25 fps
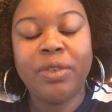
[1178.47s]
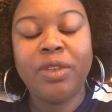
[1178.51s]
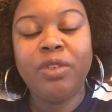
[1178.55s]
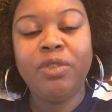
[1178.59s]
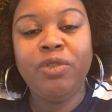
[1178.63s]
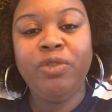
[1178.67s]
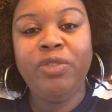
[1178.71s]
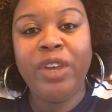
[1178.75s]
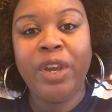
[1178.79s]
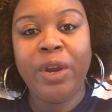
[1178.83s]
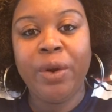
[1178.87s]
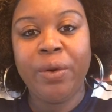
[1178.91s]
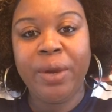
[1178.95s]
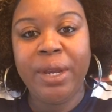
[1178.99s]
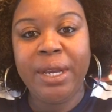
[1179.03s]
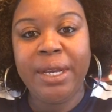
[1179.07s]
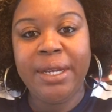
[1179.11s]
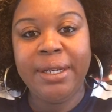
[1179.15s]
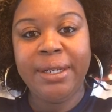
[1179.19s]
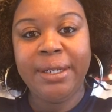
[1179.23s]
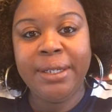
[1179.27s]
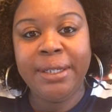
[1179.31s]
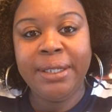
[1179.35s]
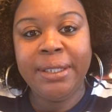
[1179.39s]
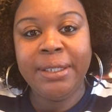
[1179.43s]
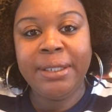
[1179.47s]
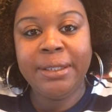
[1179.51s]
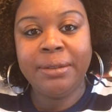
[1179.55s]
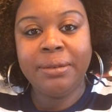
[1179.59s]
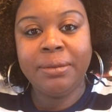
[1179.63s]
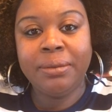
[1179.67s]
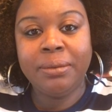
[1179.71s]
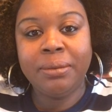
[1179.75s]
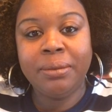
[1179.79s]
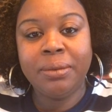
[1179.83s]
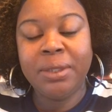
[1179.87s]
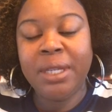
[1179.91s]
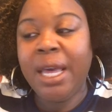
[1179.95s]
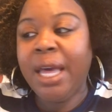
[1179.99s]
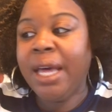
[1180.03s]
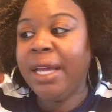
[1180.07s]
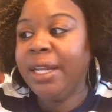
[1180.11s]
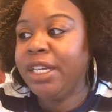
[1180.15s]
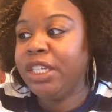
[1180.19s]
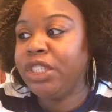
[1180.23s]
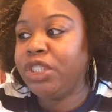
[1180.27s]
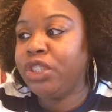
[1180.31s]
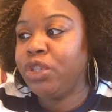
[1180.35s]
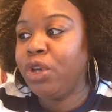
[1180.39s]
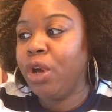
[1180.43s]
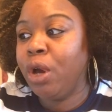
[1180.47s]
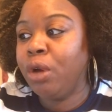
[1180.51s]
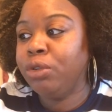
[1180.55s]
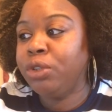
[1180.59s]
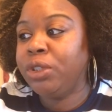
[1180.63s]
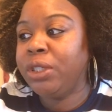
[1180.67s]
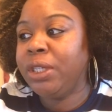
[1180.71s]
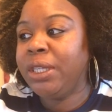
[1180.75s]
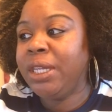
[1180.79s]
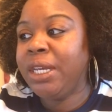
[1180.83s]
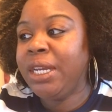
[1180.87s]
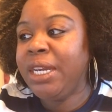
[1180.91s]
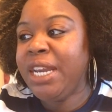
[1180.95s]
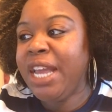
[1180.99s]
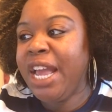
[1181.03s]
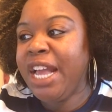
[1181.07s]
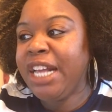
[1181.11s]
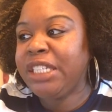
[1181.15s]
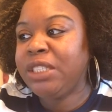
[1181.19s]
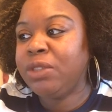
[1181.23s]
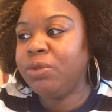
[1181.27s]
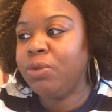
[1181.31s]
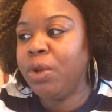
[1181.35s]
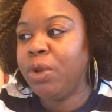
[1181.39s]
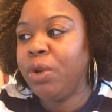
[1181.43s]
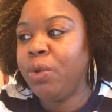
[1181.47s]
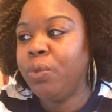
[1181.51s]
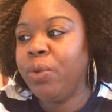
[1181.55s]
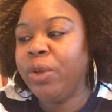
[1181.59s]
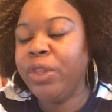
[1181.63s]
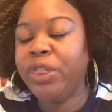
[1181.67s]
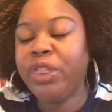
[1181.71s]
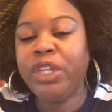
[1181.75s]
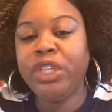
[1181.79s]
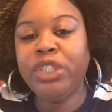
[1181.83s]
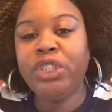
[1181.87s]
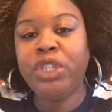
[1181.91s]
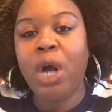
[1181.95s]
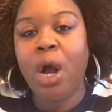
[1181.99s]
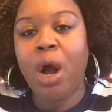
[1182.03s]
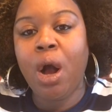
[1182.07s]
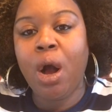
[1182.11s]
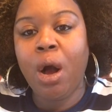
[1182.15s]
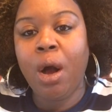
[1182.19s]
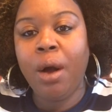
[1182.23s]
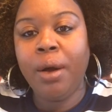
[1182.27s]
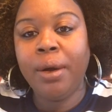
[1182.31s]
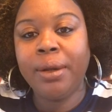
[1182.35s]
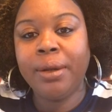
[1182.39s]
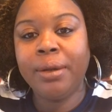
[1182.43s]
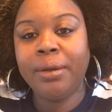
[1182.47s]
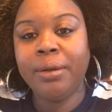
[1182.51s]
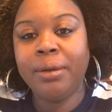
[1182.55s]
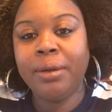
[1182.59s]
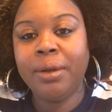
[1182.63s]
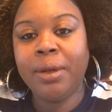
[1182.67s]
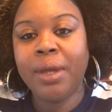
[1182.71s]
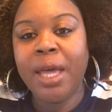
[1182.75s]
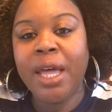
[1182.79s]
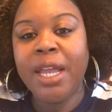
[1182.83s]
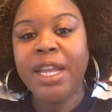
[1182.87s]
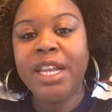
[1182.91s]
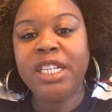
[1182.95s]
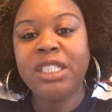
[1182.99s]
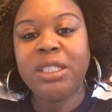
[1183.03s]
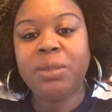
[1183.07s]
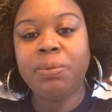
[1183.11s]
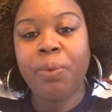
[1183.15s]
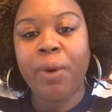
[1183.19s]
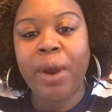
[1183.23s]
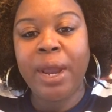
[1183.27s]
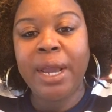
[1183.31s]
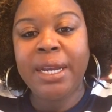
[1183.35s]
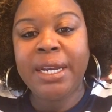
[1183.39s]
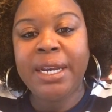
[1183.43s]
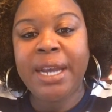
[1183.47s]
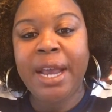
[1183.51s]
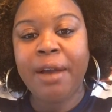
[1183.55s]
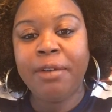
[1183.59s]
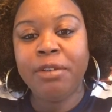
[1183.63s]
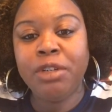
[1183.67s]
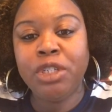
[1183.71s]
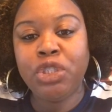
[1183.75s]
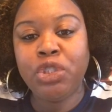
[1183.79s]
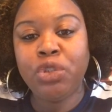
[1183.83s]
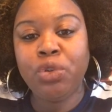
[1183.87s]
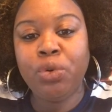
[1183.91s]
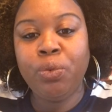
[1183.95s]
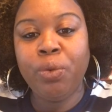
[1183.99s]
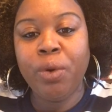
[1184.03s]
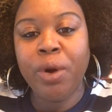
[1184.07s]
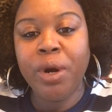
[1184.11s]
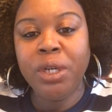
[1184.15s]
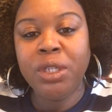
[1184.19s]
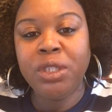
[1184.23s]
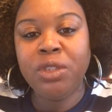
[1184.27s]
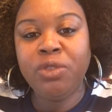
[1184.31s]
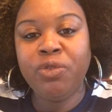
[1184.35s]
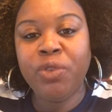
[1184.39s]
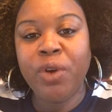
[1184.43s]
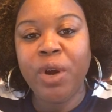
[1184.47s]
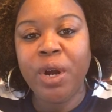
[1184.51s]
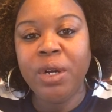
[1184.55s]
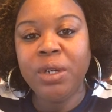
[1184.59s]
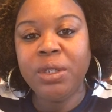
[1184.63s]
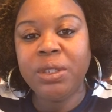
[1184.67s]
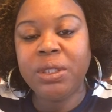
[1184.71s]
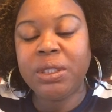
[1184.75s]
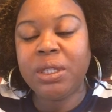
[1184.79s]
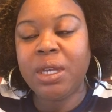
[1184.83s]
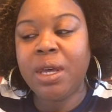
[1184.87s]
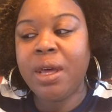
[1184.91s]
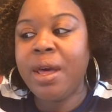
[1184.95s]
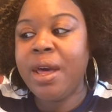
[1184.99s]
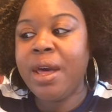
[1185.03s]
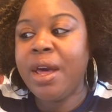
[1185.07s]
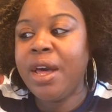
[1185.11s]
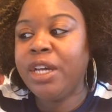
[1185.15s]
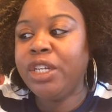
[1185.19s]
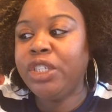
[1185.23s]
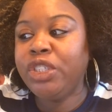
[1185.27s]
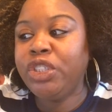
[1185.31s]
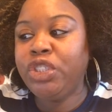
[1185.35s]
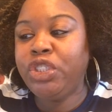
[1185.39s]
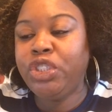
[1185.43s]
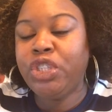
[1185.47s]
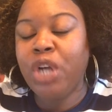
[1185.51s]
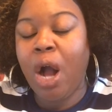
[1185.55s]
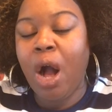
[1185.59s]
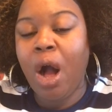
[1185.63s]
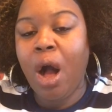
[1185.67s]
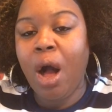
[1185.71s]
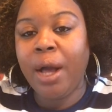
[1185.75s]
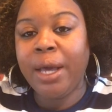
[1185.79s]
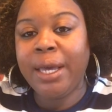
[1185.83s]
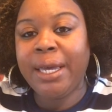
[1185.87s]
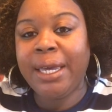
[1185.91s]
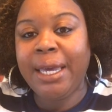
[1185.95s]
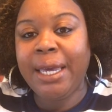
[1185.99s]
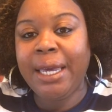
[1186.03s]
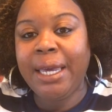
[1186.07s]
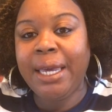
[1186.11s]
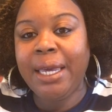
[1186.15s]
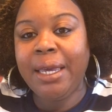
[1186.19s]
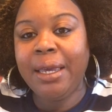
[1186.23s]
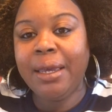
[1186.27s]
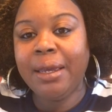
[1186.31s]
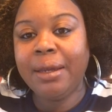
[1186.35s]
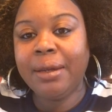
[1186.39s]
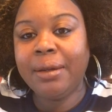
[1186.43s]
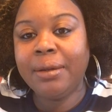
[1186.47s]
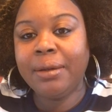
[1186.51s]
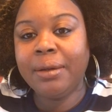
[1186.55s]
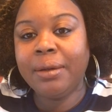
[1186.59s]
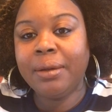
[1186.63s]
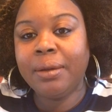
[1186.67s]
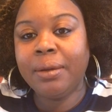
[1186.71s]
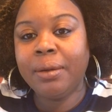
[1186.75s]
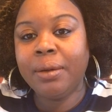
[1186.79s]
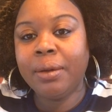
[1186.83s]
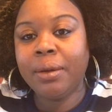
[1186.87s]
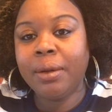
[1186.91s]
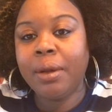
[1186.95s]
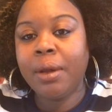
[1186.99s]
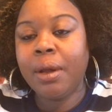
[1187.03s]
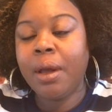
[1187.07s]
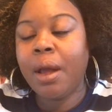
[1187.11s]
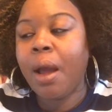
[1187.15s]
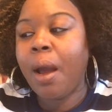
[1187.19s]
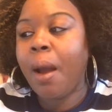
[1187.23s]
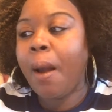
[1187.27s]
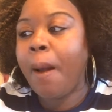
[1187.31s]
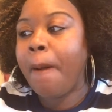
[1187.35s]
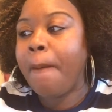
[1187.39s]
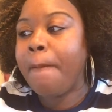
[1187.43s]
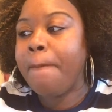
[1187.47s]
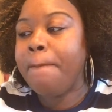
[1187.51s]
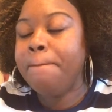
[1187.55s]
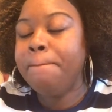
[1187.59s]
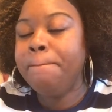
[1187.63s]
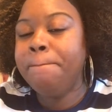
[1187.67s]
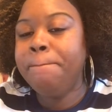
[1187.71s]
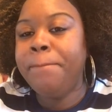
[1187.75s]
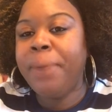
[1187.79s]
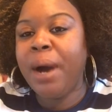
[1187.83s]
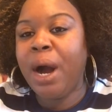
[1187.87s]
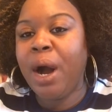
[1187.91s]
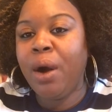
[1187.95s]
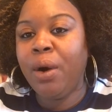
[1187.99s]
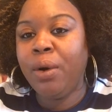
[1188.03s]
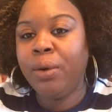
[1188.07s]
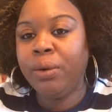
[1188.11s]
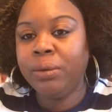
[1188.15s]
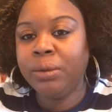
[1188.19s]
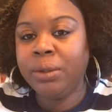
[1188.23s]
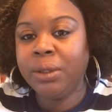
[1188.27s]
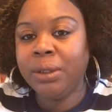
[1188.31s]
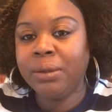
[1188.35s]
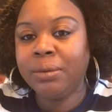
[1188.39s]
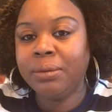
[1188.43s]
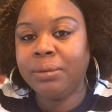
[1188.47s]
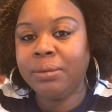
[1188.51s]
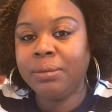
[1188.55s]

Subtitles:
Very good. Let's go to the next one with the dog. Let's break down the 2 words first. Doggy, bone.